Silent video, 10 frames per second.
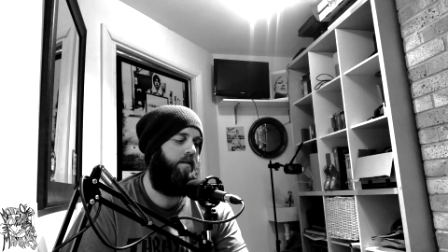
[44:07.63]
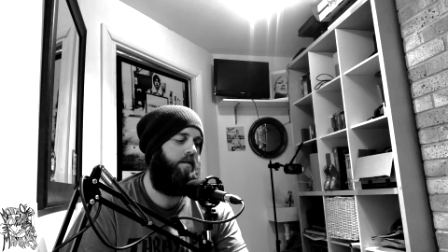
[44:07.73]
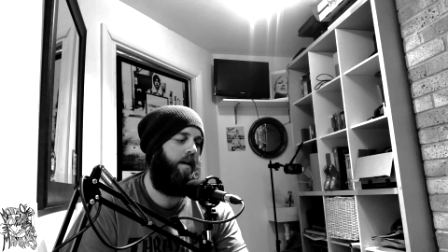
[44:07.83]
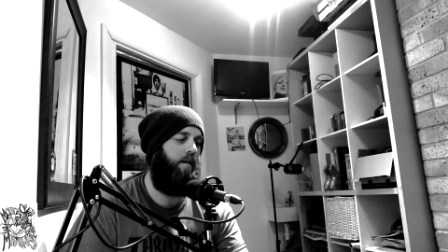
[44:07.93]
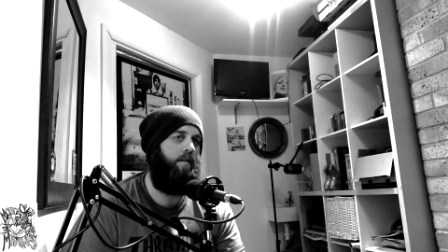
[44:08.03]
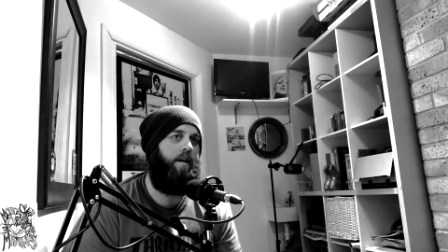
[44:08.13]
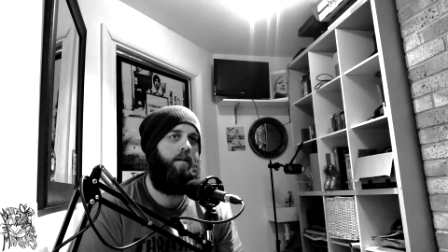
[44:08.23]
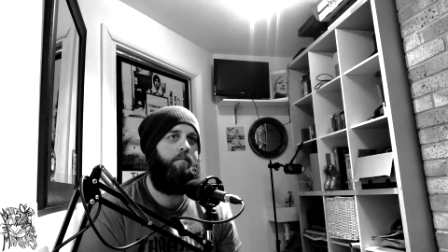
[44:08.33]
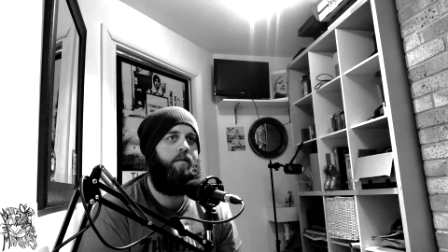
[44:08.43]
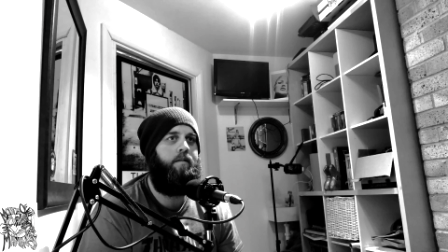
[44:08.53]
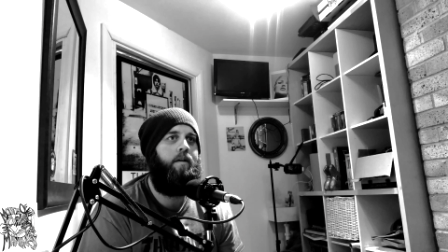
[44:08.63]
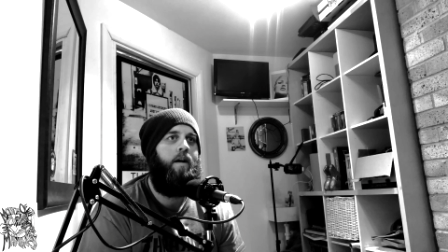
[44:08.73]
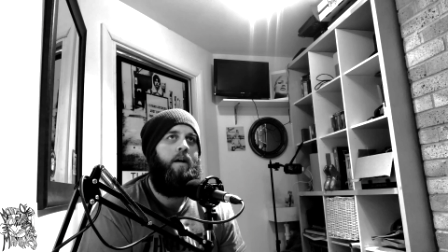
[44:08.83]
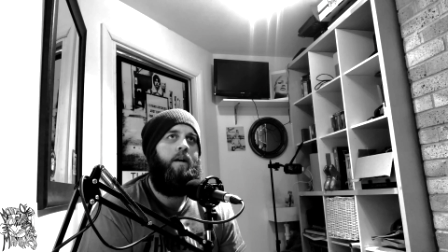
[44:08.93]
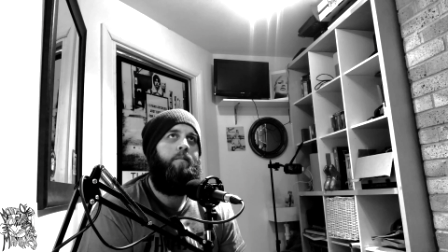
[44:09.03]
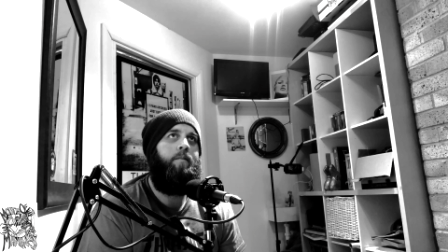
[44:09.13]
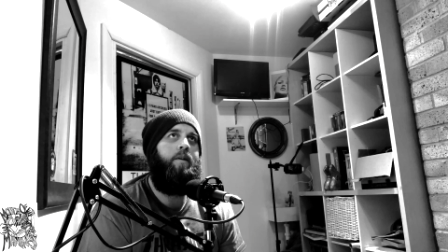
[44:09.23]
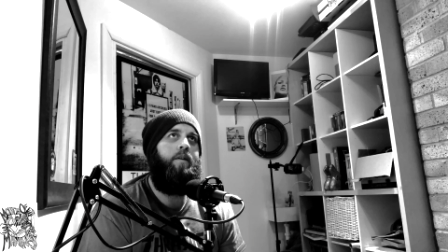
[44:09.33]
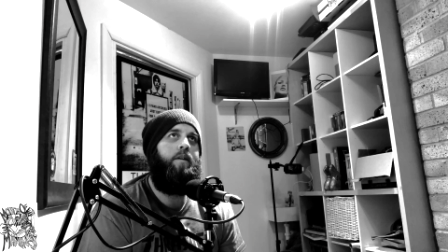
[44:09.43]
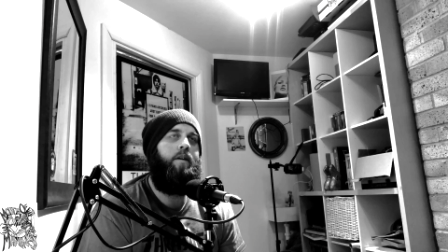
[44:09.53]
of scaled down.
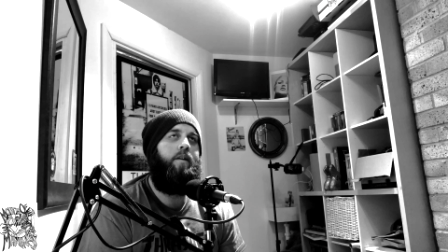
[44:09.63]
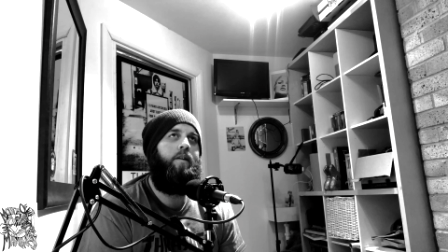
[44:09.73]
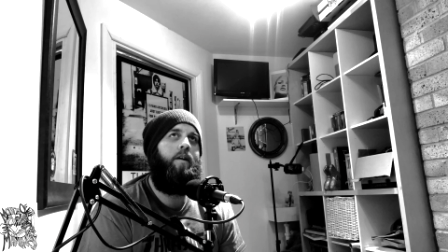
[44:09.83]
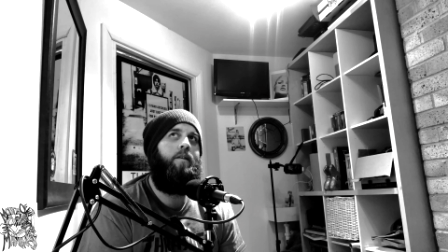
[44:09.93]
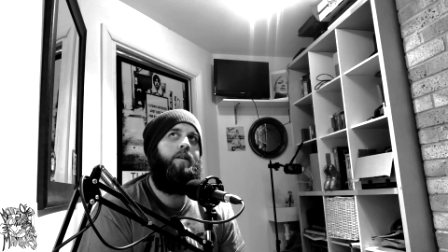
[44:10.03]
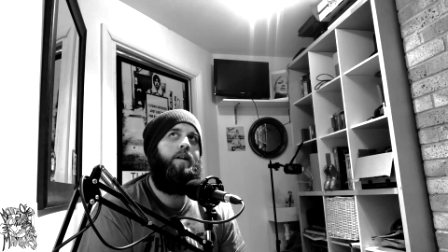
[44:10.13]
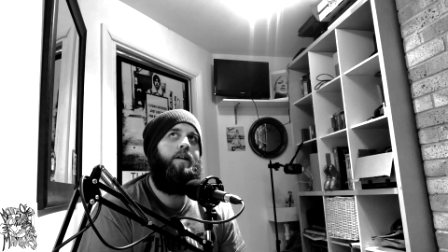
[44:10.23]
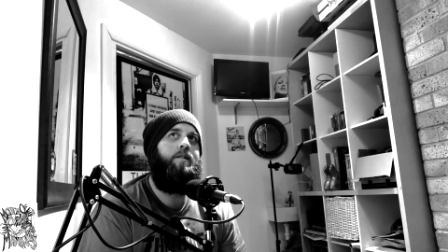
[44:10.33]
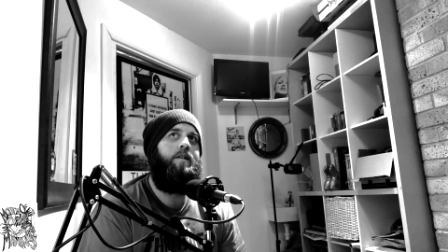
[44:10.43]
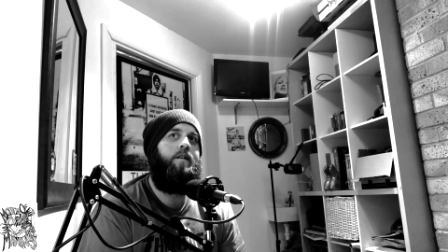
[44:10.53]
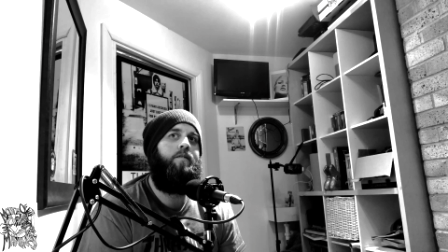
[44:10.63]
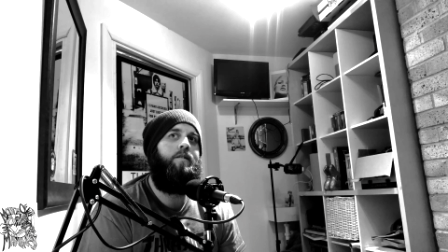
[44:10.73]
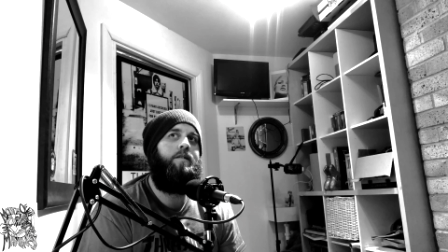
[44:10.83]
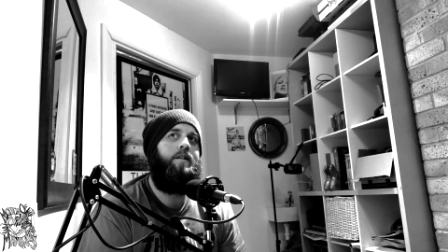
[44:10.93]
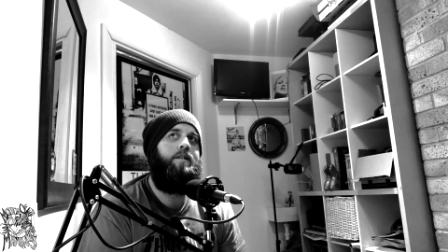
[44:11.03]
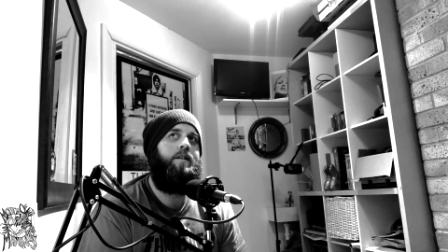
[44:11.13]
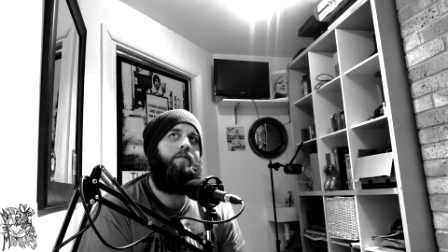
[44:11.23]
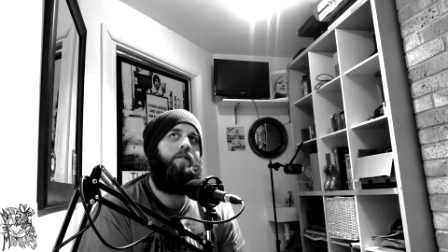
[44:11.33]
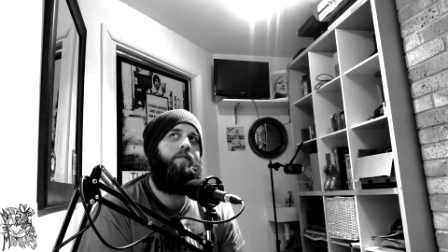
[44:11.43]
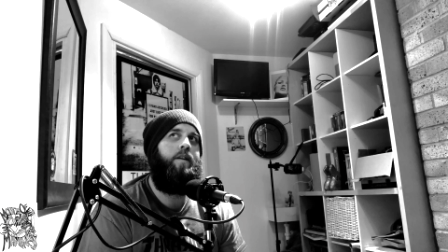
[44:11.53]
But I don't know. You hear stuff and see
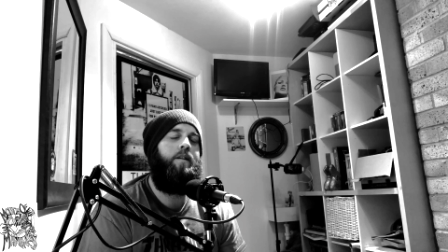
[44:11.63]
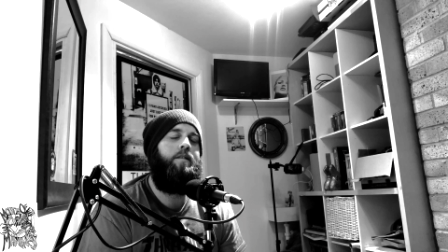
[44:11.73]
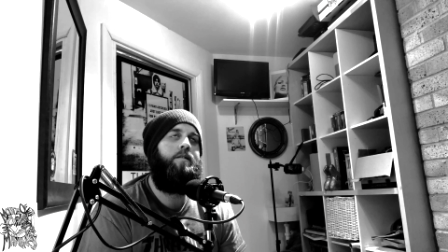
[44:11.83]
stuff and you think,